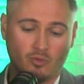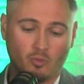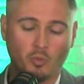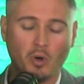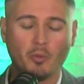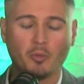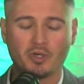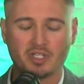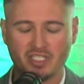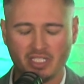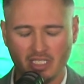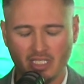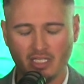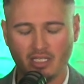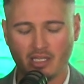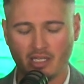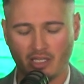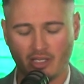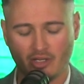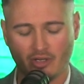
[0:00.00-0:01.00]
What we're
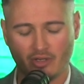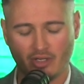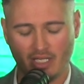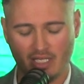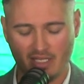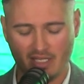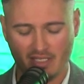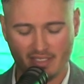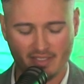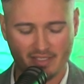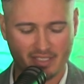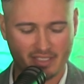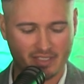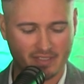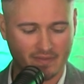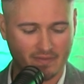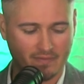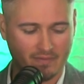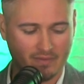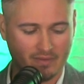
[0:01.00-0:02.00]
seeing here
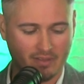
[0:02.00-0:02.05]
is